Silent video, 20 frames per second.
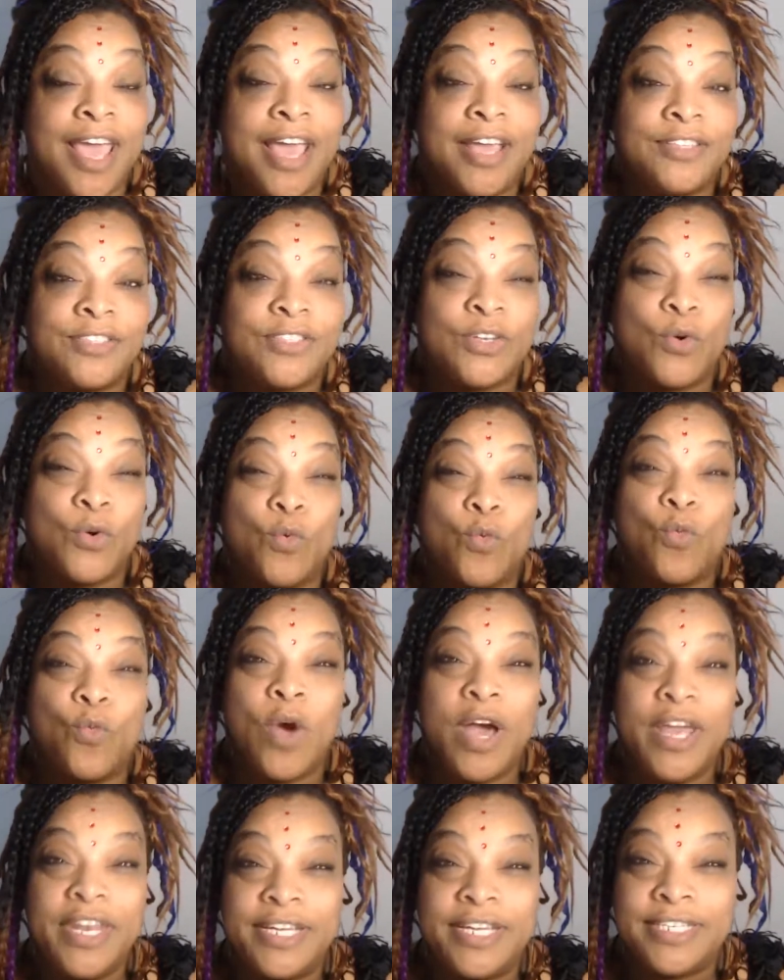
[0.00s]
And so
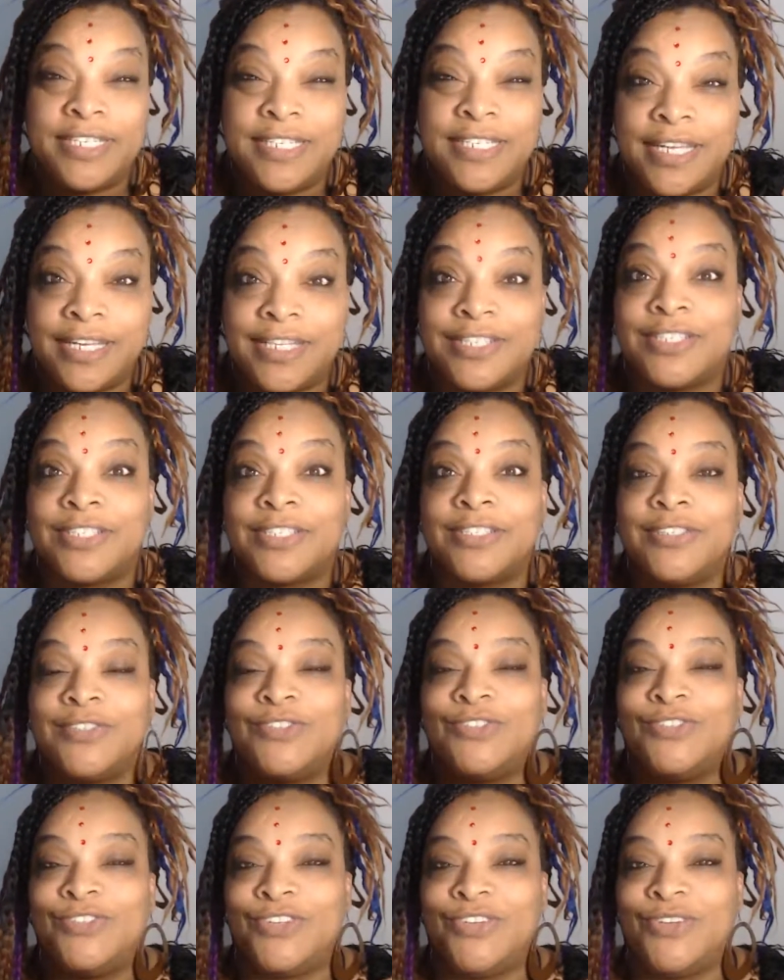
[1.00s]
what
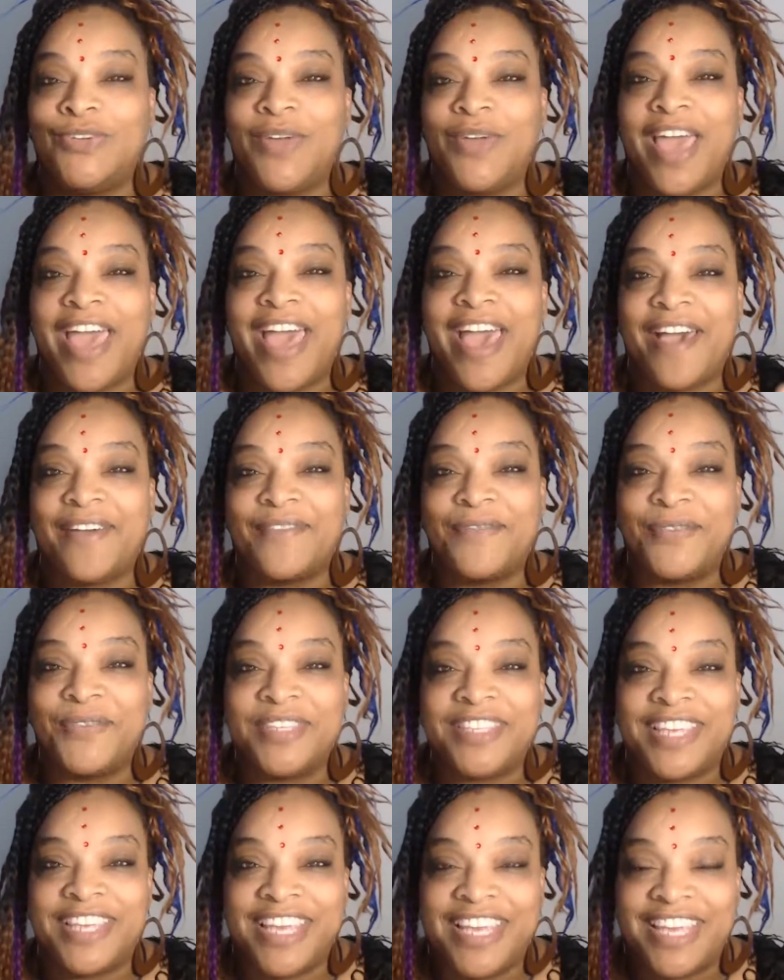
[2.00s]
addictions do you have
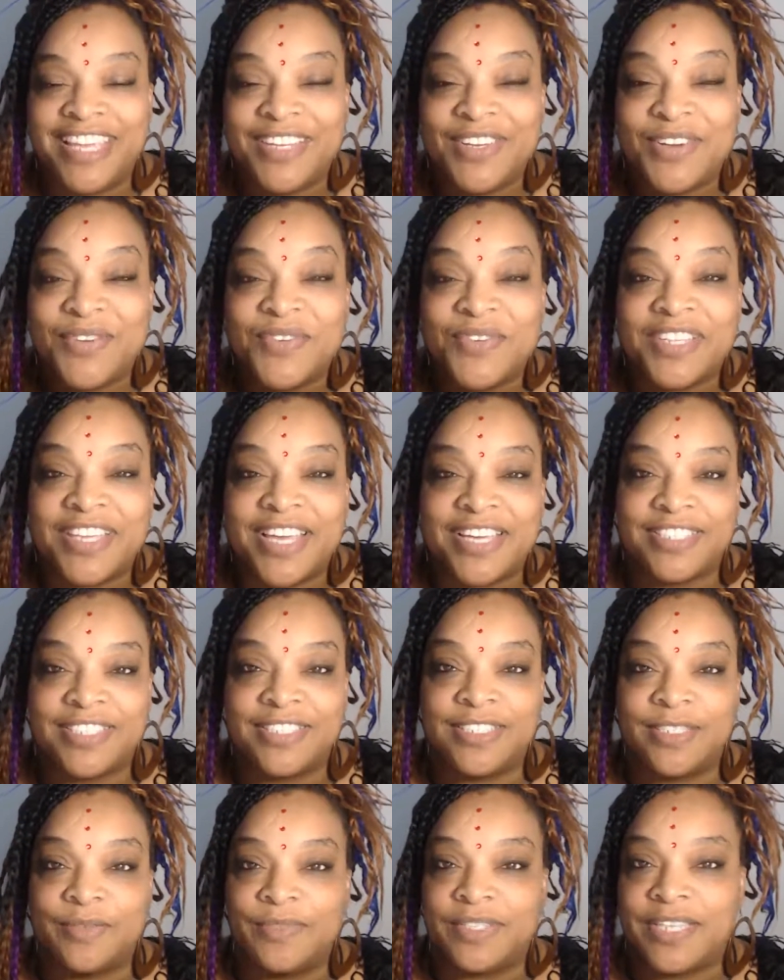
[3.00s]
within your
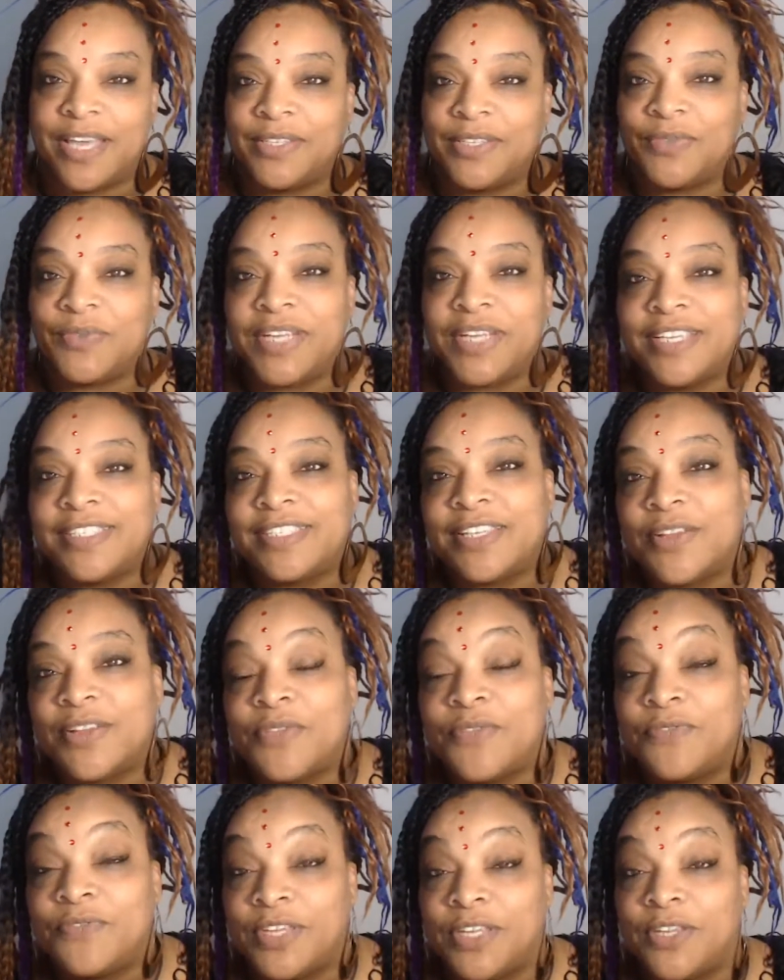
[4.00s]
relationships? That's what I said
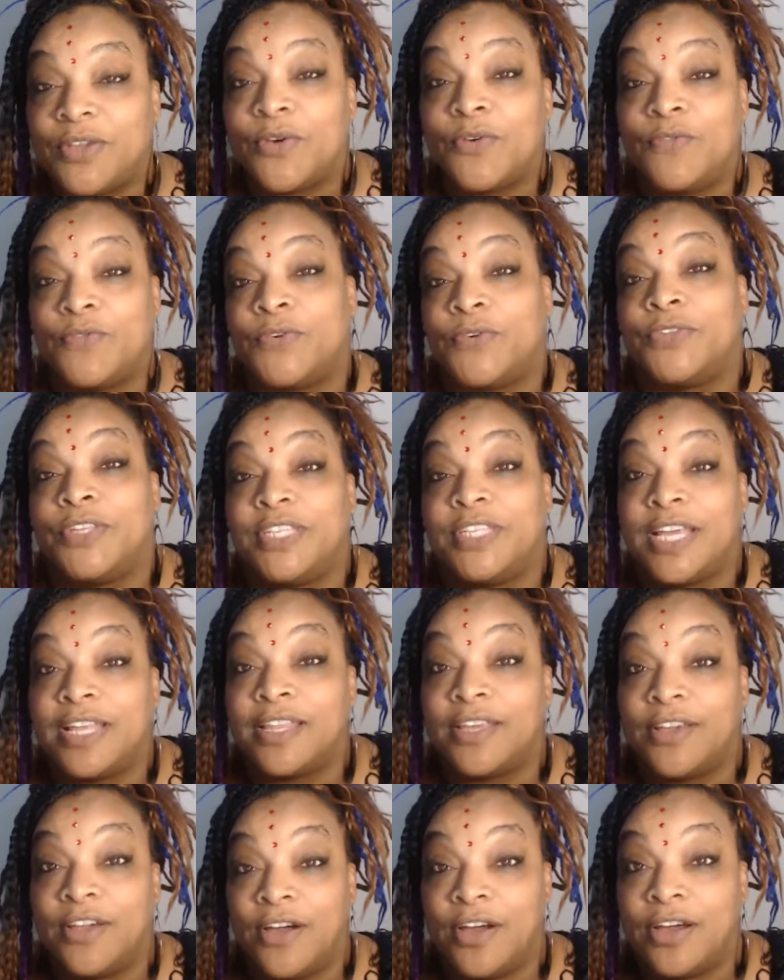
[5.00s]
on the video for the
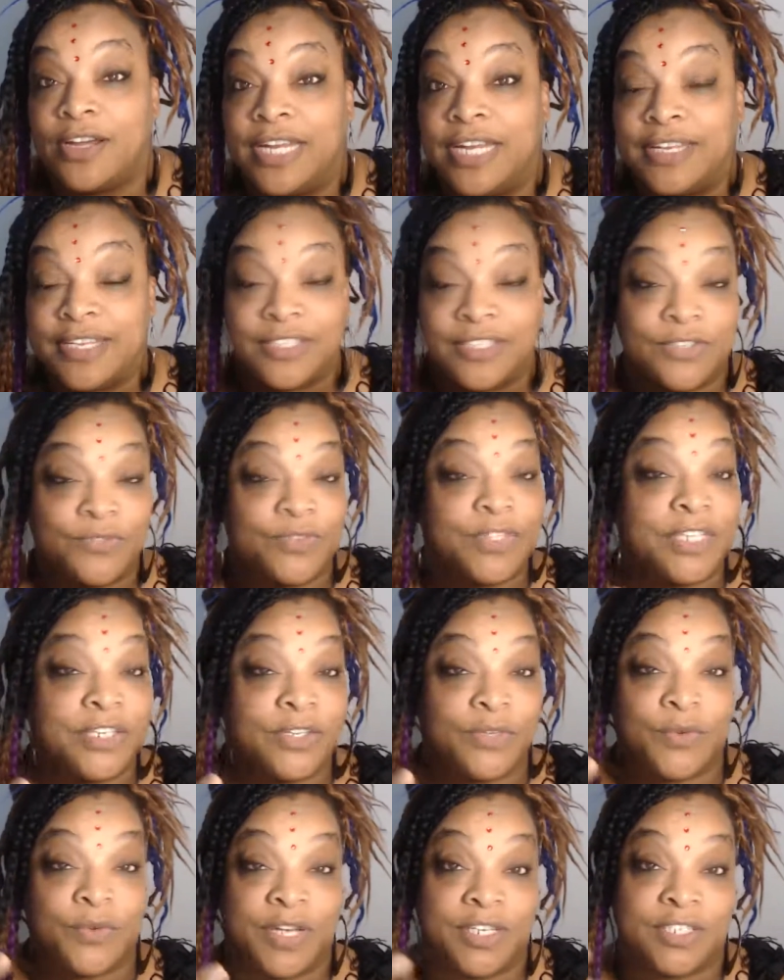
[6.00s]
daily card. And it's a really
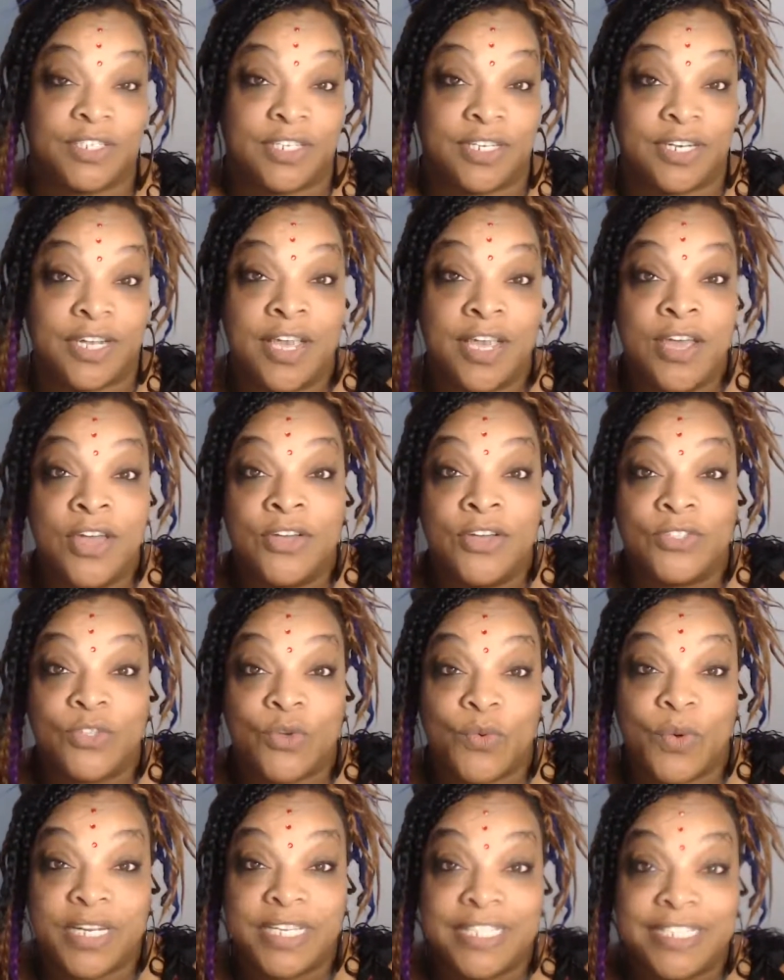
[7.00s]
good question.
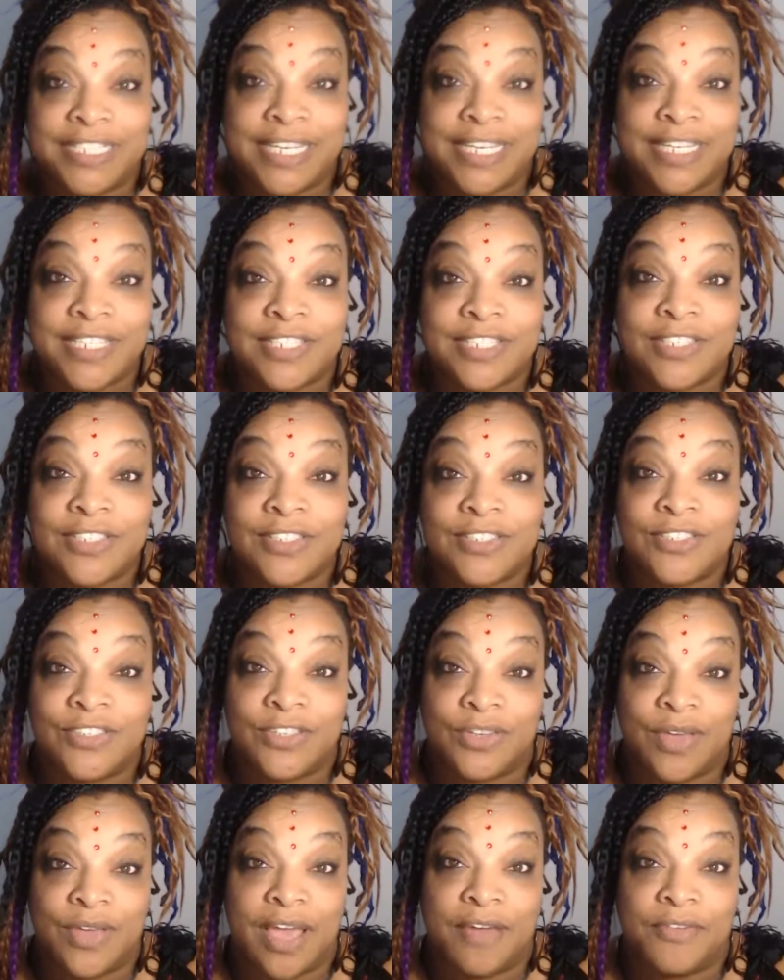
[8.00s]
So what addictions
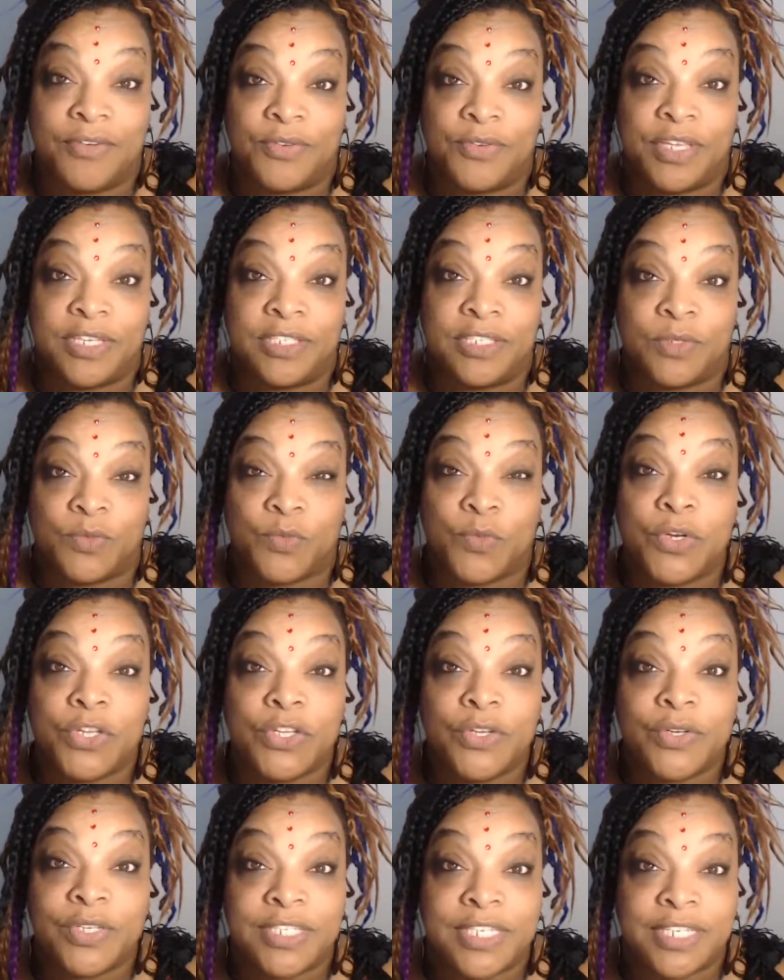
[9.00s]
do you have in your relationship? What are
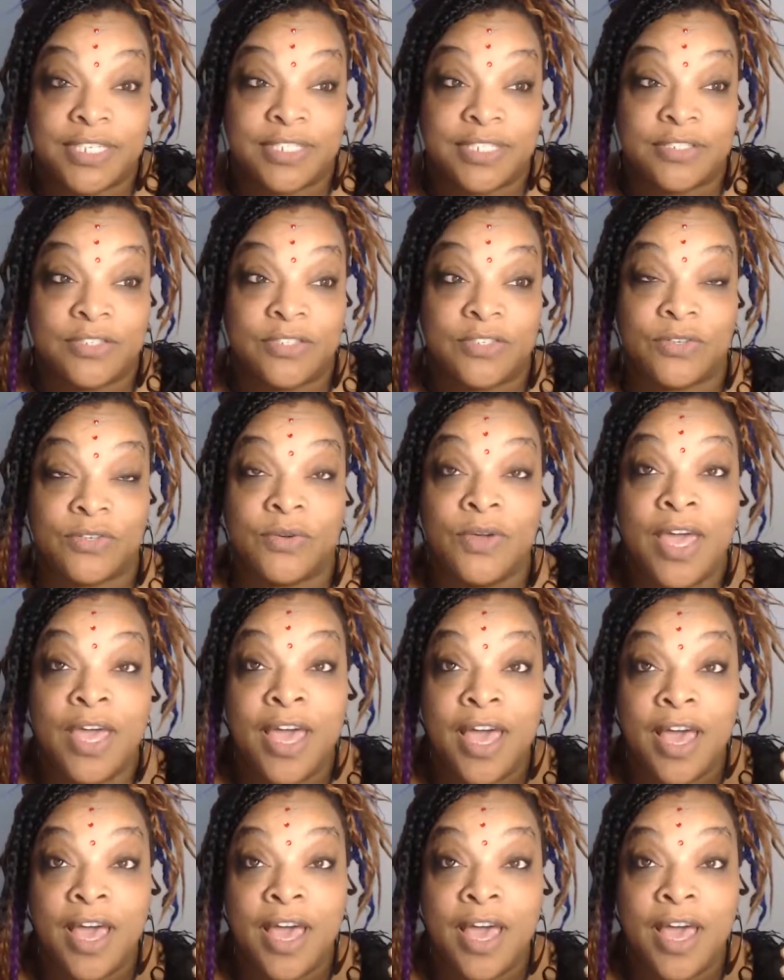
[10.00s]
you addicted to?